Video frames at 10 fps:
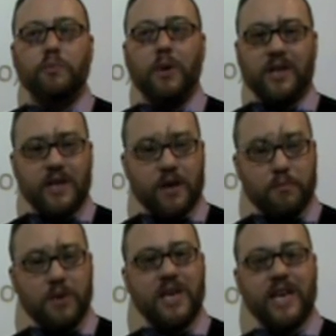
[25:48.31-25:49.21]
But
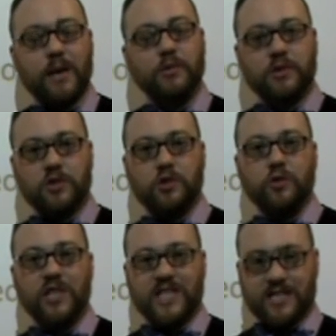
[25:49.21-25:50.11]
being able to
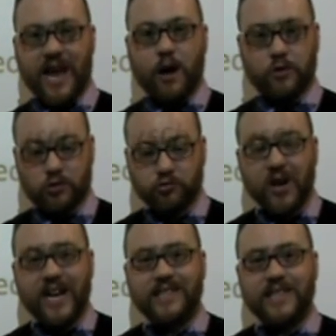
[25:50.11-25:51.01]
do this now
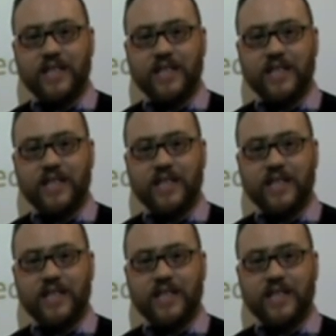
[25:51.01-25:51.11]
greatly